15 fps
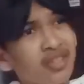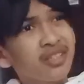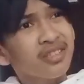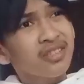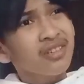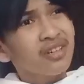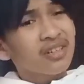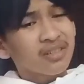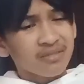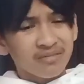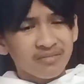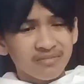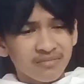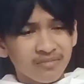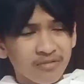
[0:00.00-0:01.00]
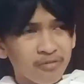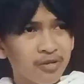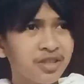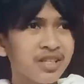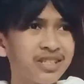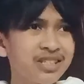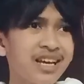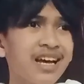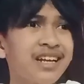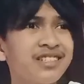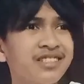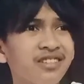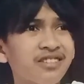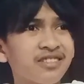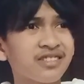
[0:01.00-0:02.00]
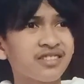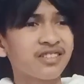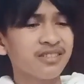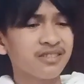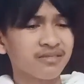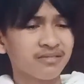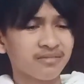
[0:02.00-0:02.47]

Then, sir, what is the answer, sir?